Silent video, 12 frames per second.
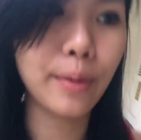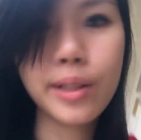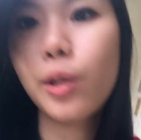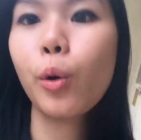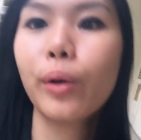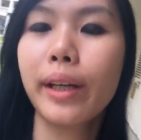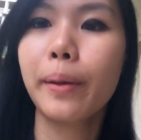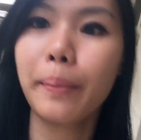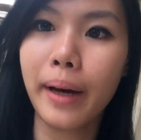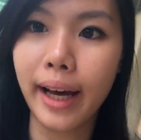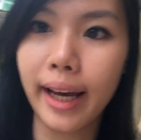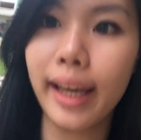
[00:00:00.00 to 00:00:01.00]
was holding
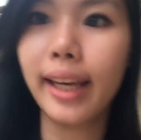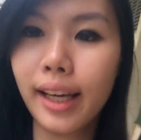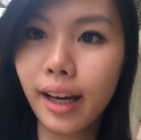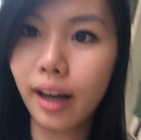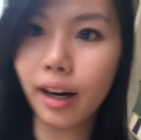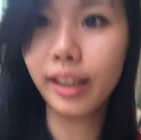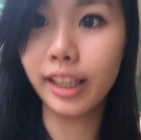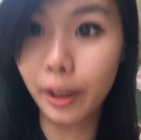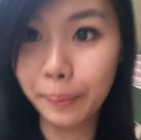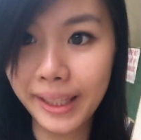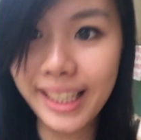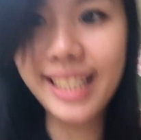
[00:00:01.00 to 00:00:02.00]
my
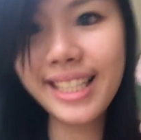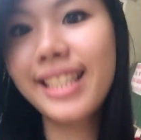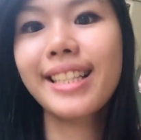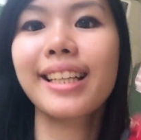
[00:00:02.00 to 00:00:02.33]
earpiece